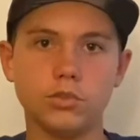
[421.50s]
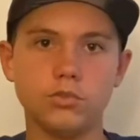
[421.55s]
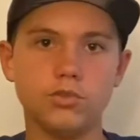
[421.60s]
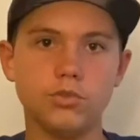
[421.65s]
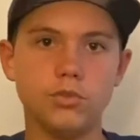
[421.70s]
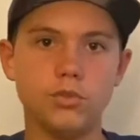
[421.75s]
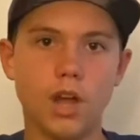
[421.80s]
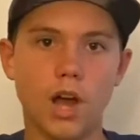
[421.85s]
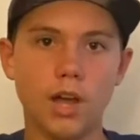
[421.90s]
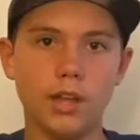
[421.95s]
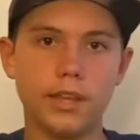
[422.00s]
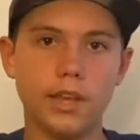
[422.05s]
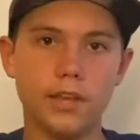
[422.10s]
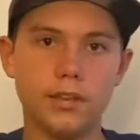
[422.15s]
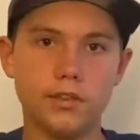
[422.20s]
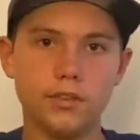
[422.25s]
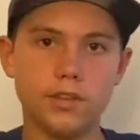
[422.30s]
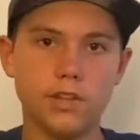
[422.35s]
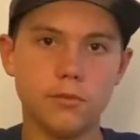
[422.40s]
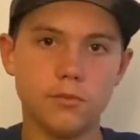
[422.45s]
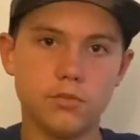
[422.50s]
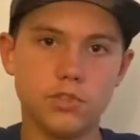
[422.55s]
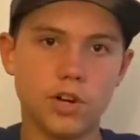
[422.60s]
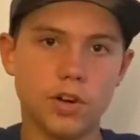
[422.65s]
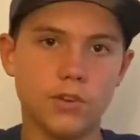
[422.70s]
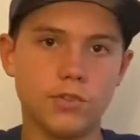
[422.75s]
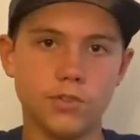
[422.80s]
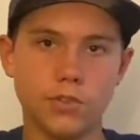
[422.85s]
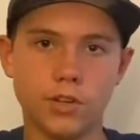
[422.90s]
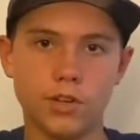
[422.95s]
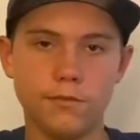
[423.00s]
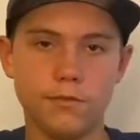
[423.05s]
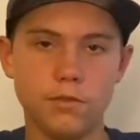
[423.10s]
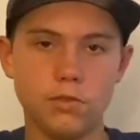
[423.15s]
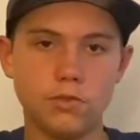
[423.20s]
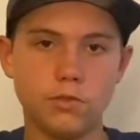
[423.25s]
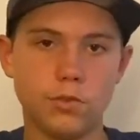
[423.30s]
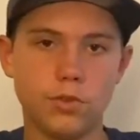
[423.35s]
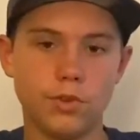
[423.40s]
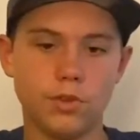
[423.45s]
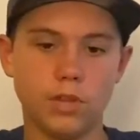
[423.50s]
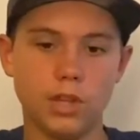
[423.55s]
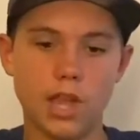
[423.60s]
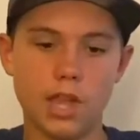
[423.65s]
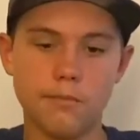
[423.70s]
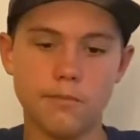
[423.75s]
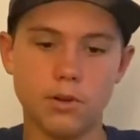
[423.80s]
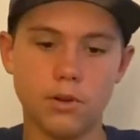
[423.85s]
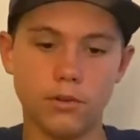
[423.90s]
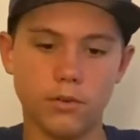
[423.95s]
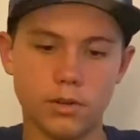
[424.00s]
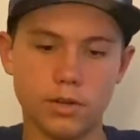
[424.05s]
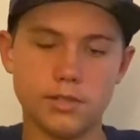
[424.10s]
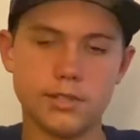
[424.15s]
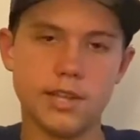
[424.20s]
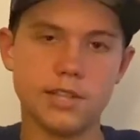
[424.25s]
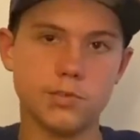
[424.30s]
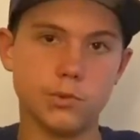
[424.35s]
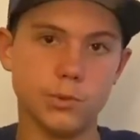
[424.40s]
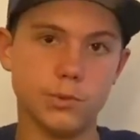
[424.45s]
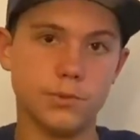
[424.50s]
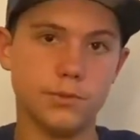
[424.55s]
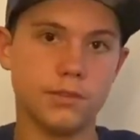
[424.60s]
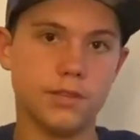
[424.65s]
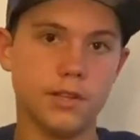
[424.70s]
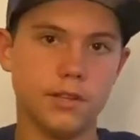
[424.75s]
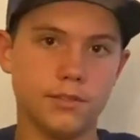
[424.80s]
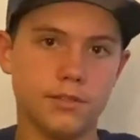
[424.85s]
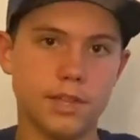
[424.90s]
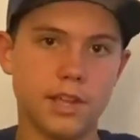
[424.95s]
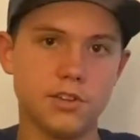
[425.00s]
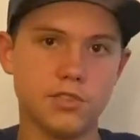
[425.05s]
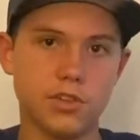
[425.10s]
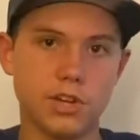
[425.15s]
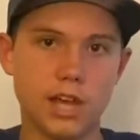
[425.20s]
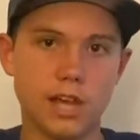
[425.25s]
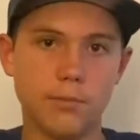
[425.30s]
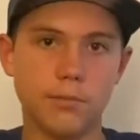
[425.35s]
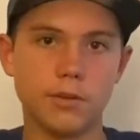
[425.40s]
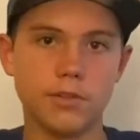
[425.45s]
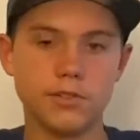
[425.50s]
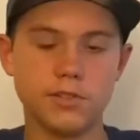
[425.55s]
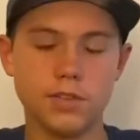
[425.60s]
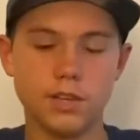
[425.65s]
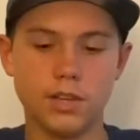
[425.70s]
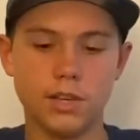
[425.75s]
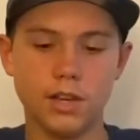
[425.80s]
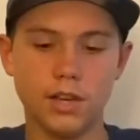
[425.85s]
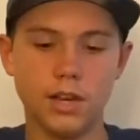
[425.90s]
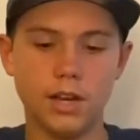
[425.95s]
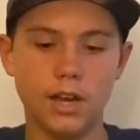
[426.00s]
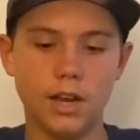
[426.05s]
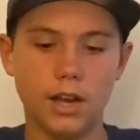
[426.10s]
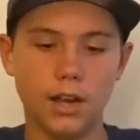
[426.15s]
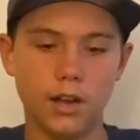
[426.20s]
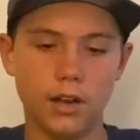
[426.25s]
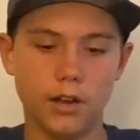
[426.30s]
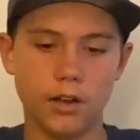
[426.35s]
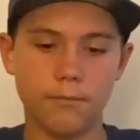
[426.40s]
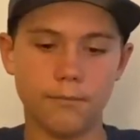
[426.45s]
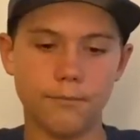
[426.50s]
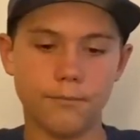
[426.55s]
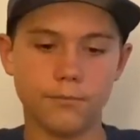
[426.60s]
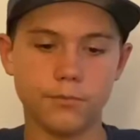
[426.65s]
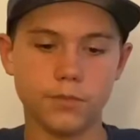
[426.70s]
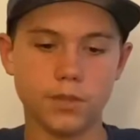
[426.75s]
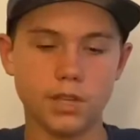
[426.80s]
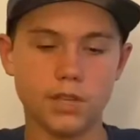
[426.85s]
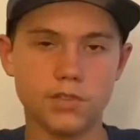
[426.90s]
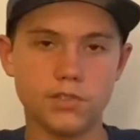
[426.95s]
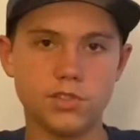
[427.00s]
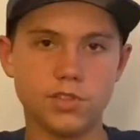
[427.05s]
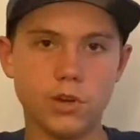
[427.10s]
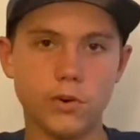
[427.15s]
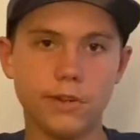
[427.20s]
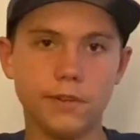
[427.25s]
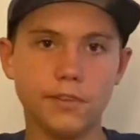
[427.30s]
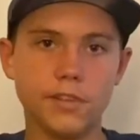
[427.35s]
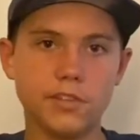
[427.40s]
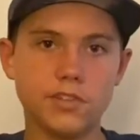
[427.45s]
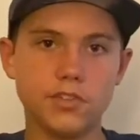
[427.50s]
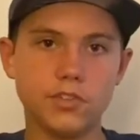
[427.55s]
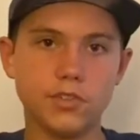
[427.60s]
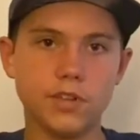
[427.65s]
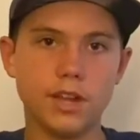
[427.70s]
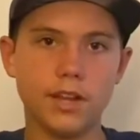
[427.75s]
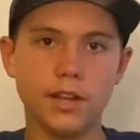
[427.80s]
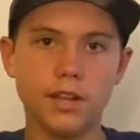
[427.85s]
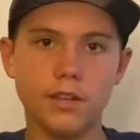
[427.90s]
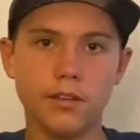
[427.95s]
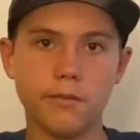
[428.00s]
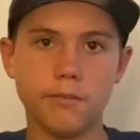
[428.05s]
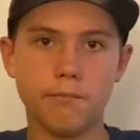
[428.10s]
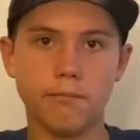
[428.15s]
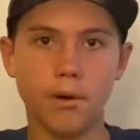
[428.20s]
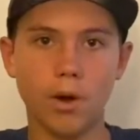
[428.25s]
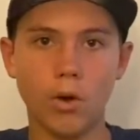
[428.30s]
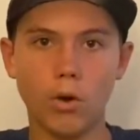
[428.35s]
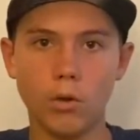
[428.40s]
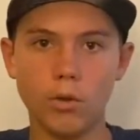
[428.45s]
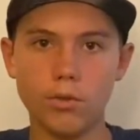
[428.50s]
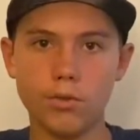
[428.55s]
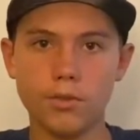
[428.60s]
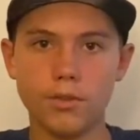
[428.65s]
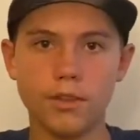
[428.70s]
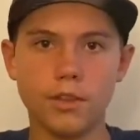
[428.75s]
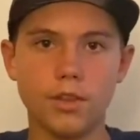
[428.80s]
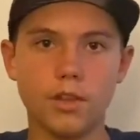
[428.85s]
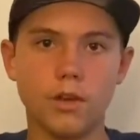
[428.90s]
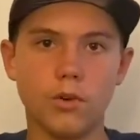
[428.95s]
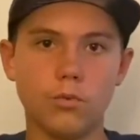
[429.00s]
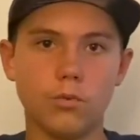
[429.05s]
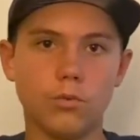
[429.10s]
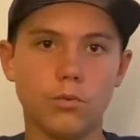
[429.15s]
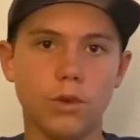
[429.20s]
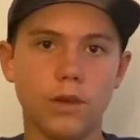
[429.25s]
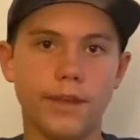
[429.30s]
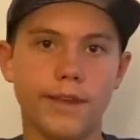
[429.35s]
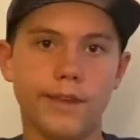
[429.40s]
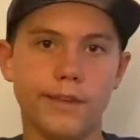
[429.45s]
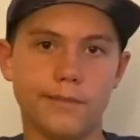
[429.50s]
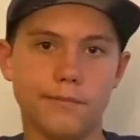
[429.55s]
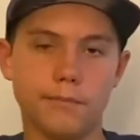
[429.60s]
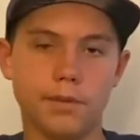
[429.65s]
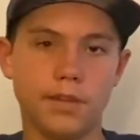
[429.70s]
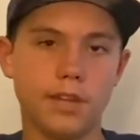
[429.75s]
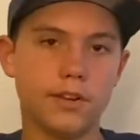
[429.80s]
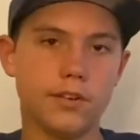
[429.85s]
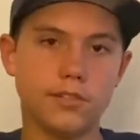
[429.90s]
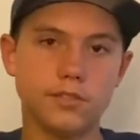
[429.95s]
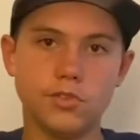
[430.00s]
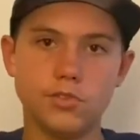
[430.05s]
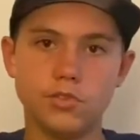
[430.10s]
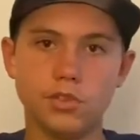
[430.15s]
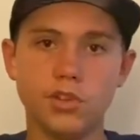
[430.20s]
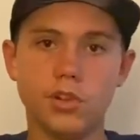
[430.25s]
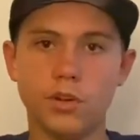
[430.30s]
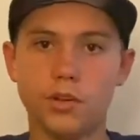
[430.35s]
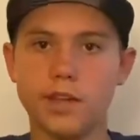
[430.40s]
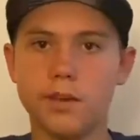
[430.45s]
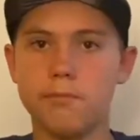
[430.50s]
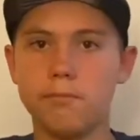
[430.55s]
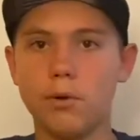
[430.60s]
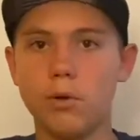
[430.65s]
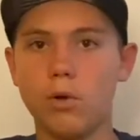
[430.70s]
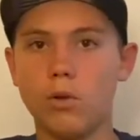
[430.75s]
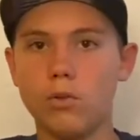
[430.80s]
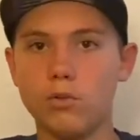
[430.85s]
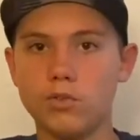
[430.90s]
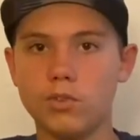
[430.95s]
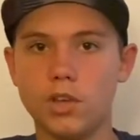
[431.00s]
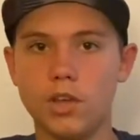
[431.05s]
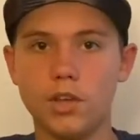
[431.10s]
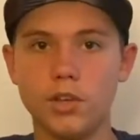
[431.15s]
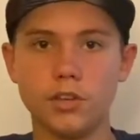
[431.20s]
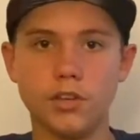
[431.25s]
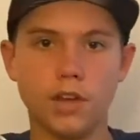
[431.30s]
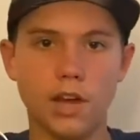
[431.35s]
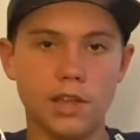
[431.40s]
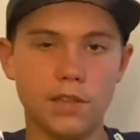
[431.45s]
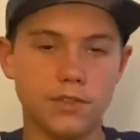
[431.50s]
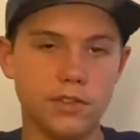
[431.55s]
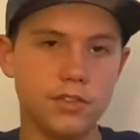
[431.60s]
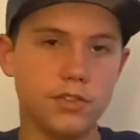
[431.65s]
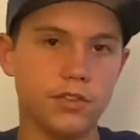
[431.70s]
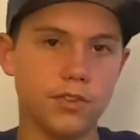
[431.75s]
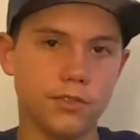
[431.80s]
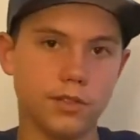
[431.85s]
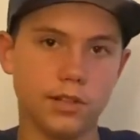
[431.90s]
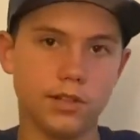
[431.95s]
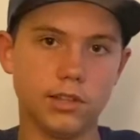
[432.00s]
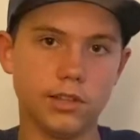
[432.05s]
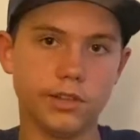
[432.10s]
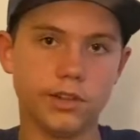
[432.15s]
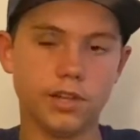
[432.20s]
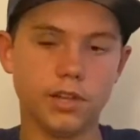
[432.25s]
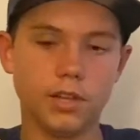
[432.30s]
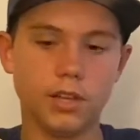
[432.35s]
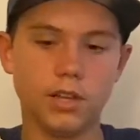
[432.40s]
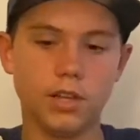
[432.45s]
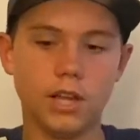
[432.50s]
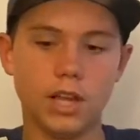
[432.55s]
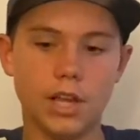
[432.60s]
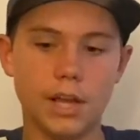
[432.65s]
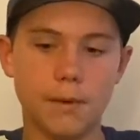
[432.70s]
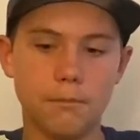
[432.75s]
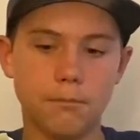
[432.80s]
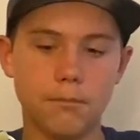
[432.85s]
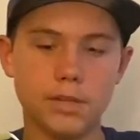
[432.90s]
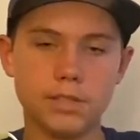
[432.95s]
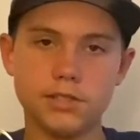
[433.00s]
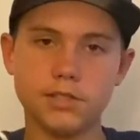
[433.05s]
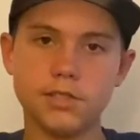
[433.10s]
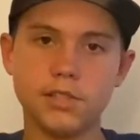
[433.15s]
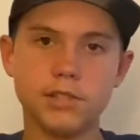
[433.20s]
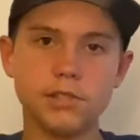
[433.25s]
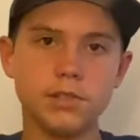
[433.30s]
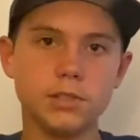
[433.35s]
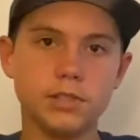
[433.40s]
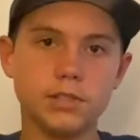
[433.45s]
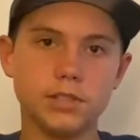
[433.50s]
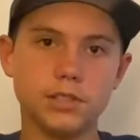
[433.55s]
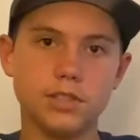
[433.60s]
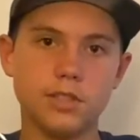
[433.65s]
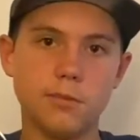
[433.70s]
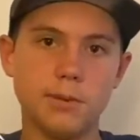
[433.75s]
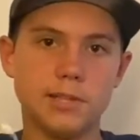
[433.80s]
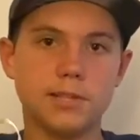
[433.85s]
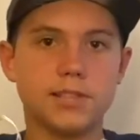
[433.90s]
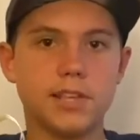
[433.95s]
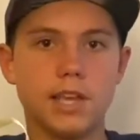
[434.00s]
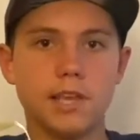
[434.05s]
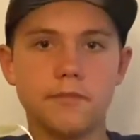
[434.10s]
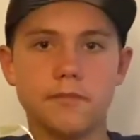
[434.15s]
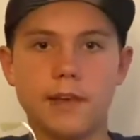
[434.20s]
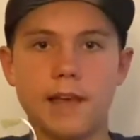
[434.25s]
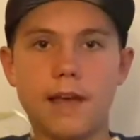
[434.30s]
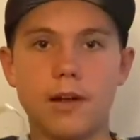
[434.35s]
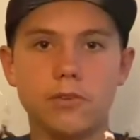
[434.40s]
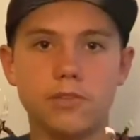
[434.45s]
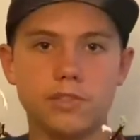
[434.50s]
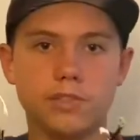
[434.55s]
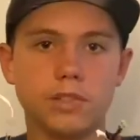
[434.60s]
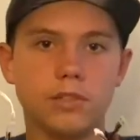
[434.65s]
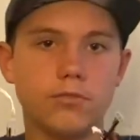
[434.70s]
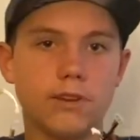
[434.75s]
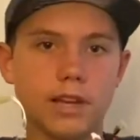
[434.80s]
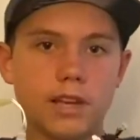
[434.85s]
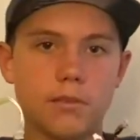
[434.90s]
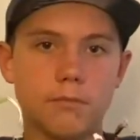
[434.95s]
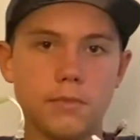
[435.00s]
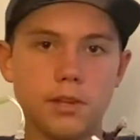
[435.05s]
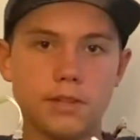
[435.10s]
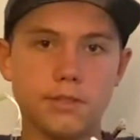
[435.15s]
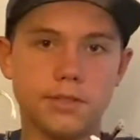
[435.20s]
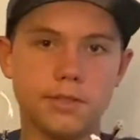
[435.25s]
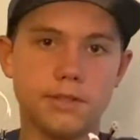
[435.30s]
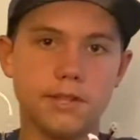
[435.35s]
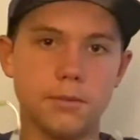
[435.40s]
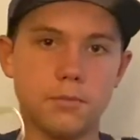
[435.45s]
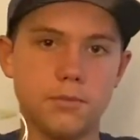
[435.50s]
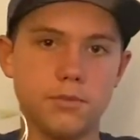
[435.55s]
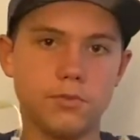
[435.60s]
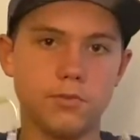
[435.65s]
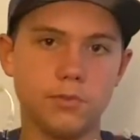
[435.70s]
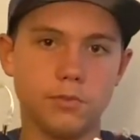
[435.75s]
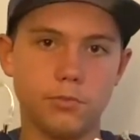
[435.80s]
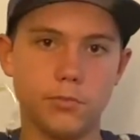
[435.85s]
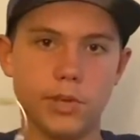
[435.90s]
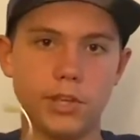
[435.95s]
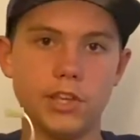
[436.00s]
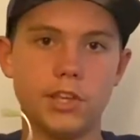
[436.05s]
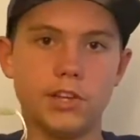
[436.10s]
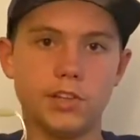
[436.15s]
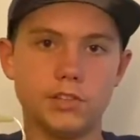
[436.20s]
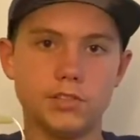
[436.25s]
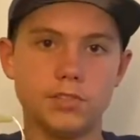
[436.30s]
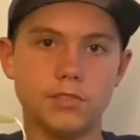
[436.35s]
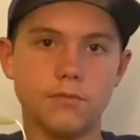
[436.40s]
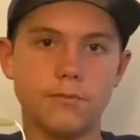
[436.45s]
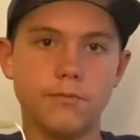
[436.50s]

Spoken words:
do not get your NiMh charger confused with your LiPo, because that's when danger happens. So unless you're getting both, and beginners usually don't get both, I think you're in the clear. But still, to be safe, I would still recommend NiMhs for beginners.